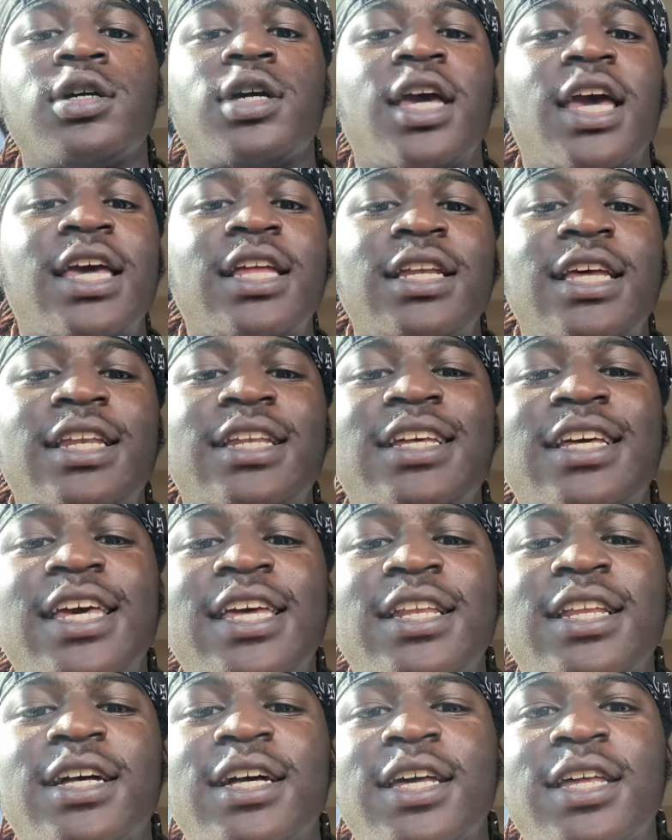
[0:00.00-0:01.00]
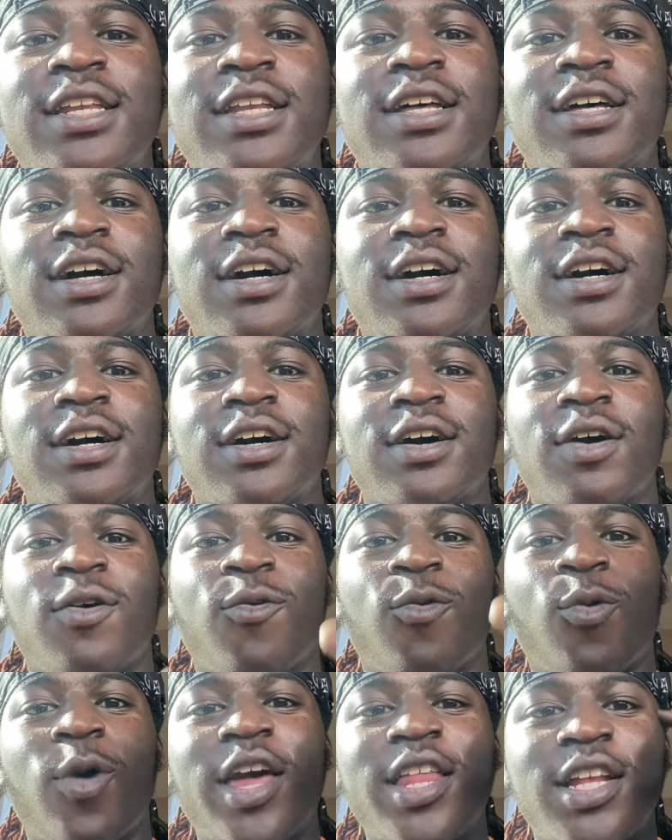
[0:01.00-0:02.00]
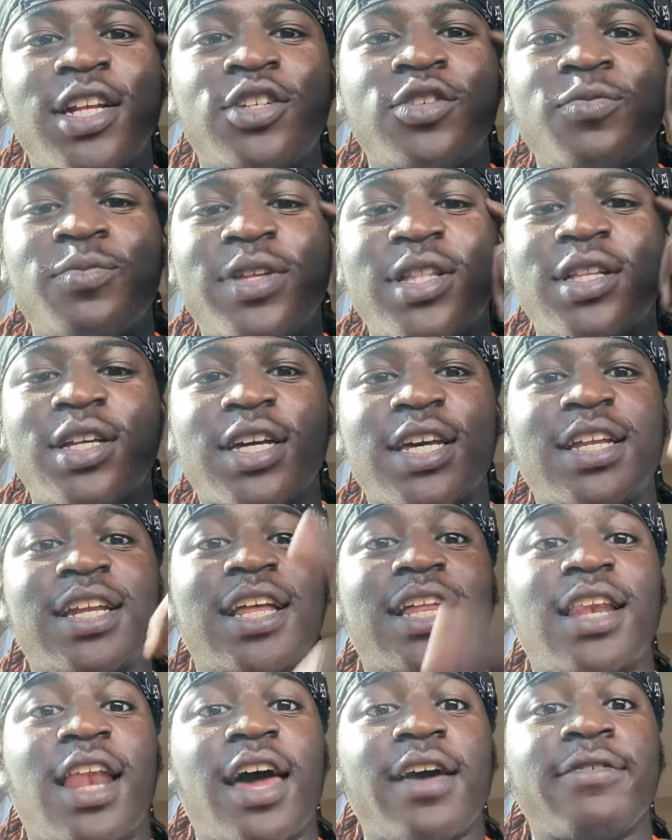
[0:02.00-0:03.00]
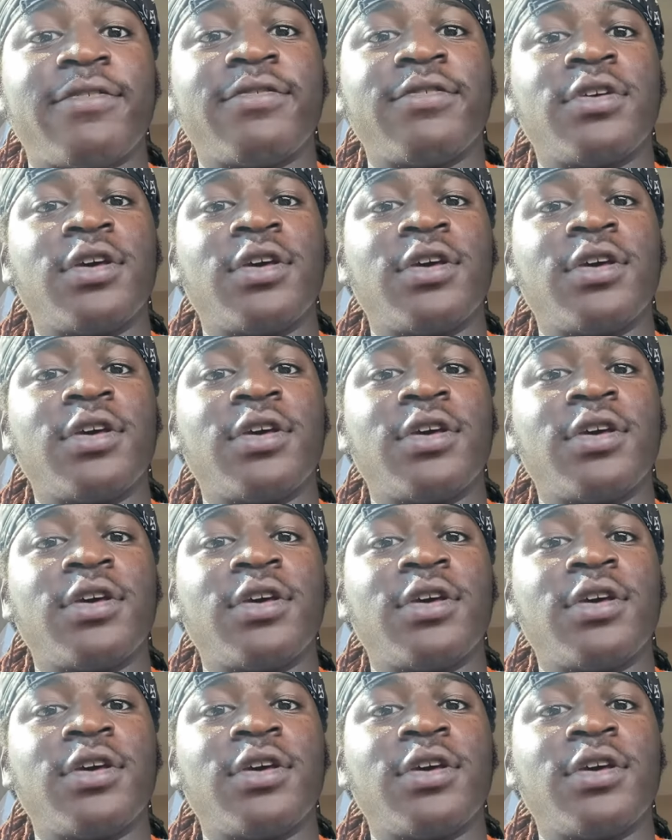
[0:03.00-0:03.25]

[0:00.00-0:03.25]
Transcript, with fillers: and in the, in the, in the uh, way that you be looking at life.